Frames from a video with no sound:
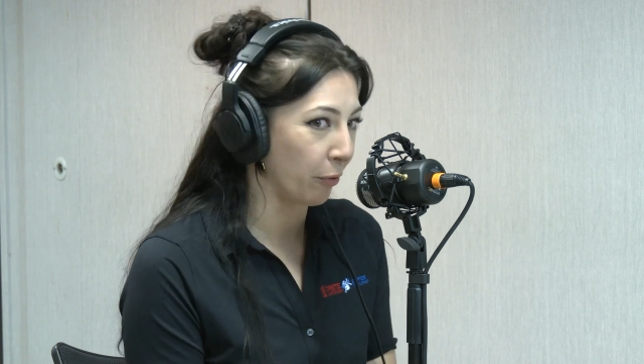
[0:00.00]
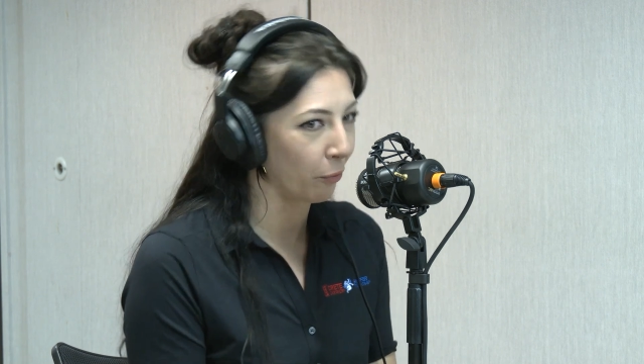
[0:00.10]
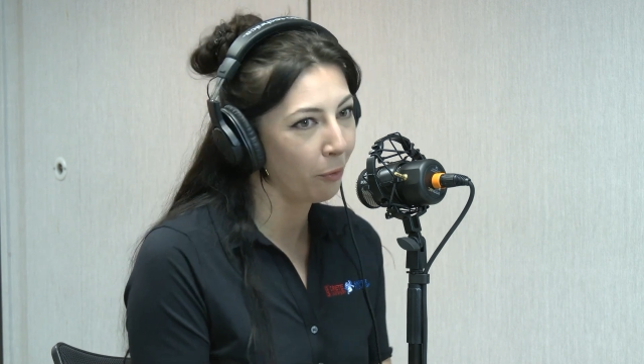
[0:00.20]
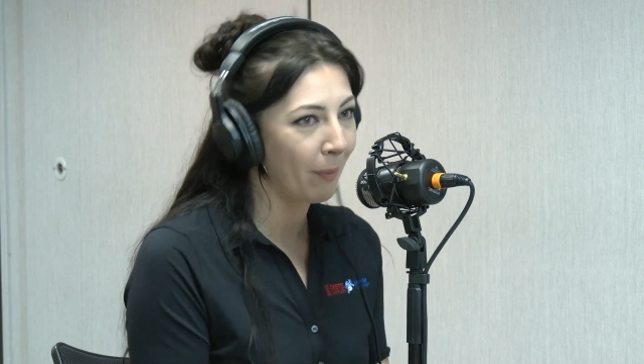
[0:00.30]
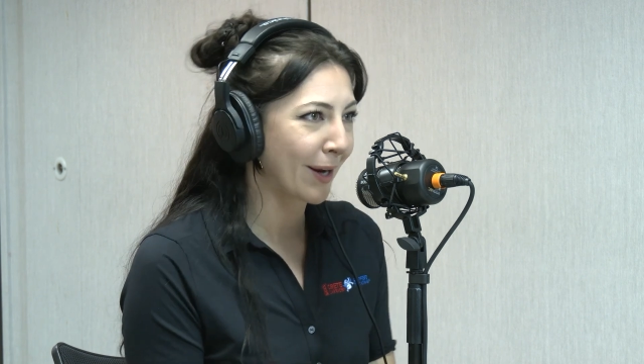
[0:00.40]

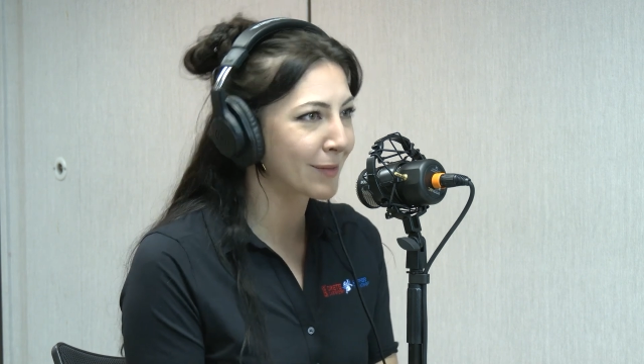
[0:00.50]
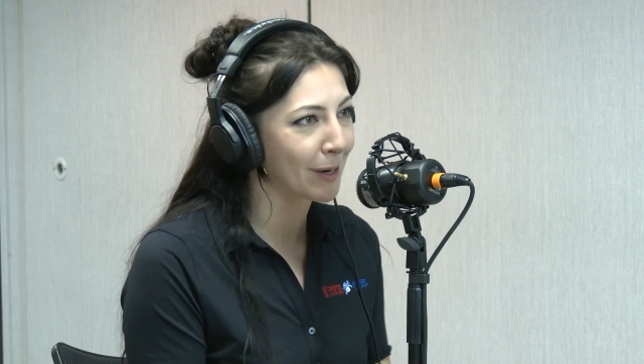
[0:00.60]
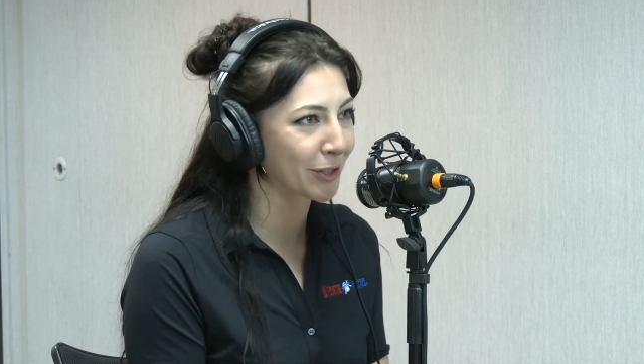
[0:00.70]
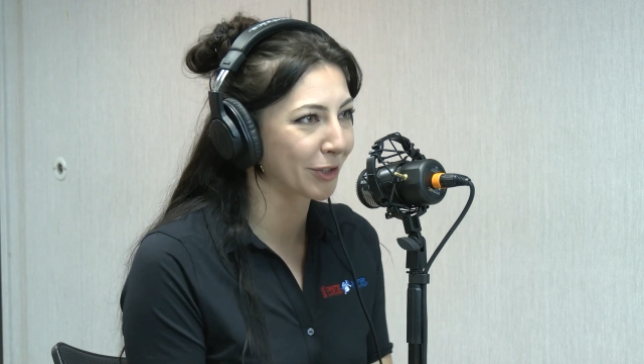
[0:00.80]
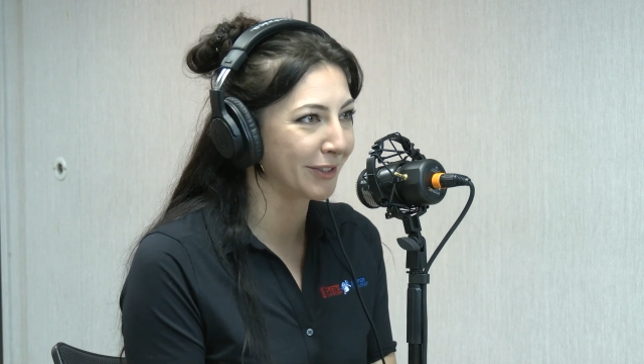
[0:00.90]
rollback
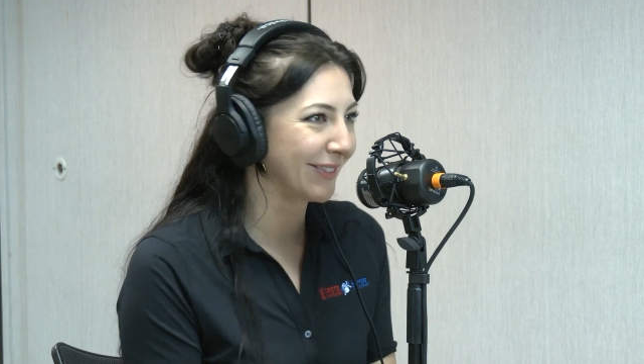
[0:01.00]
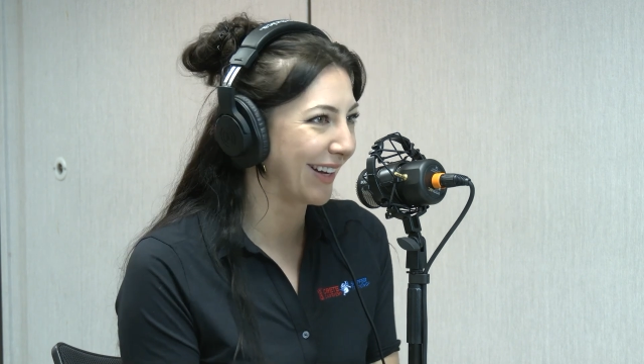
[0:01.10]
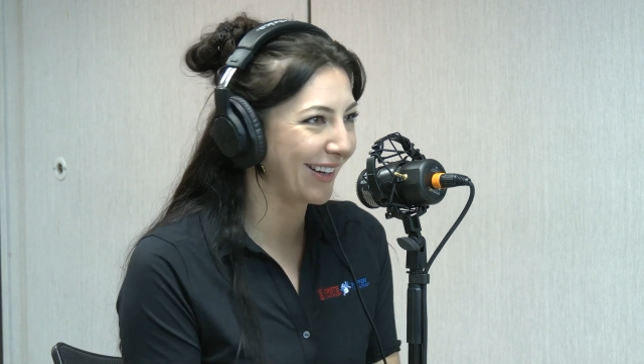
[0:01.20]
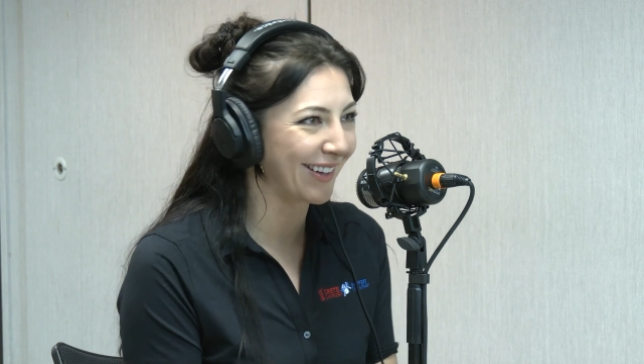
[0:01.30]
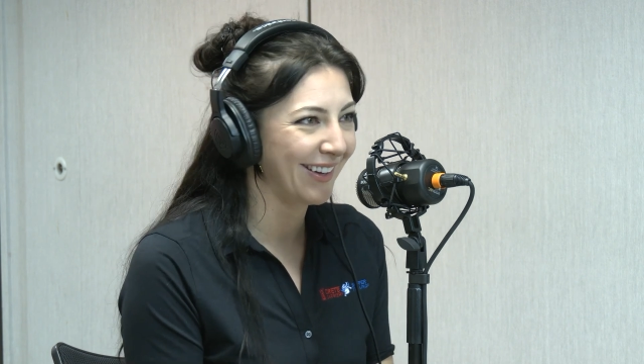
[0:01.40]
special.
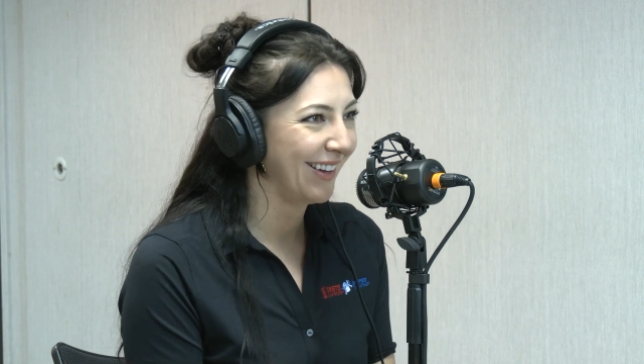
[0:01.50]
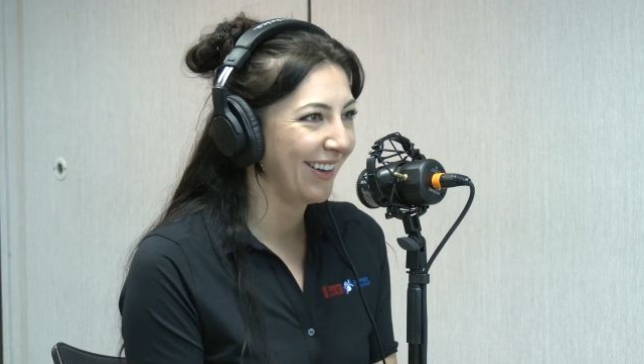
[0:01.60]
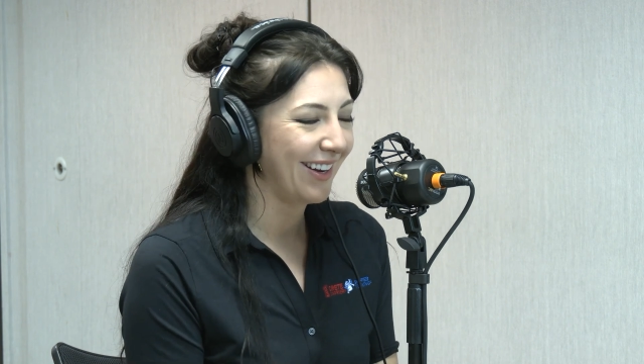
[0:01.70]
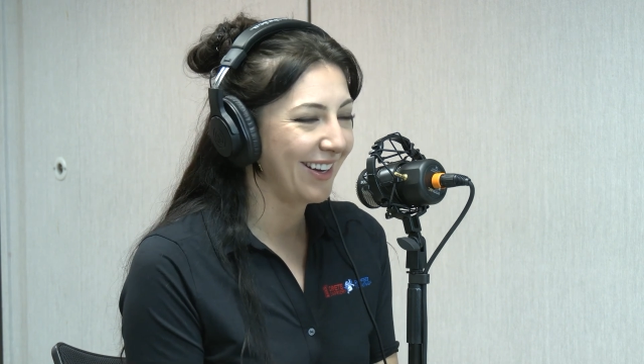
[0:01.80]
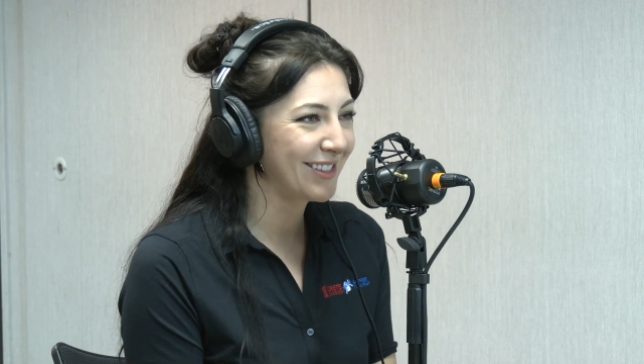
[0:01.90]
Like,
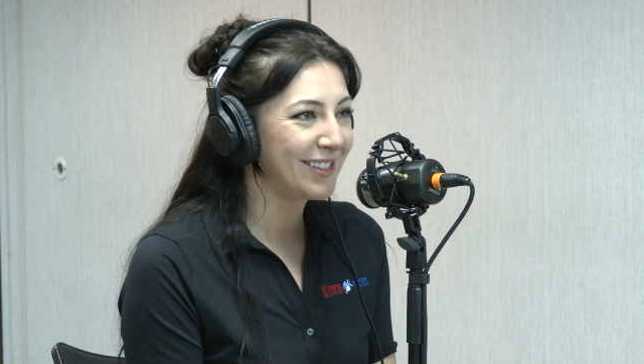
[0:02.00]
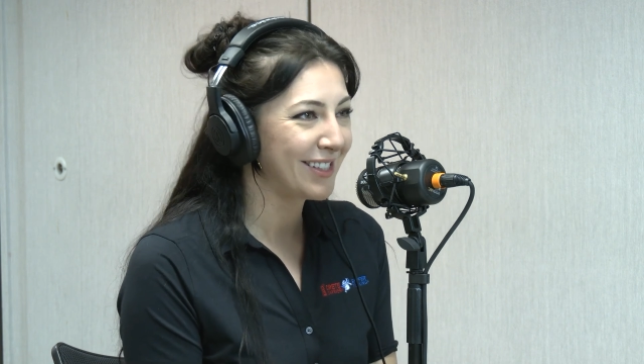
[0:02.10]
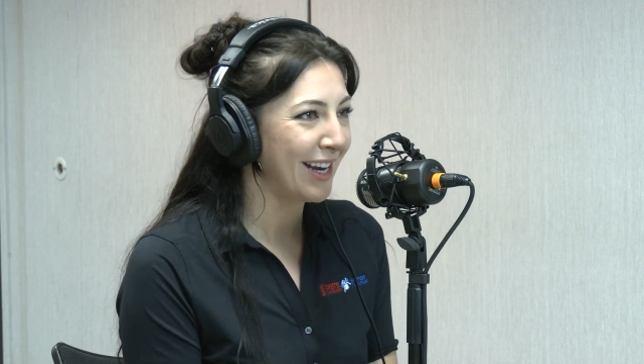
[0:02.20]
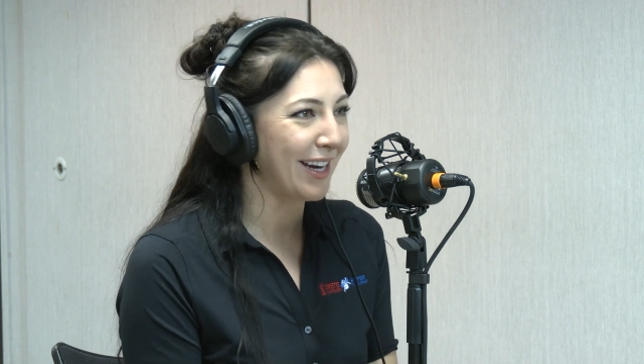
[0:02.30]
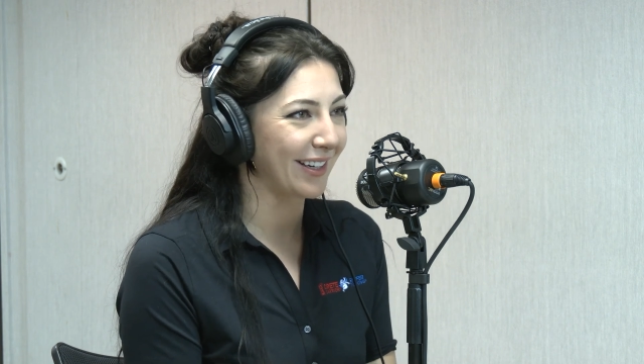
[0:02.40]
it's
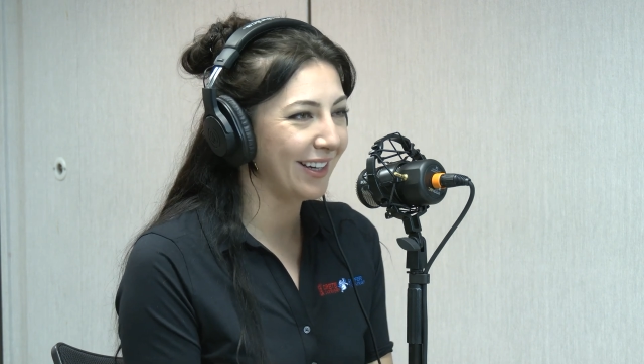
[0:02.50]
insane.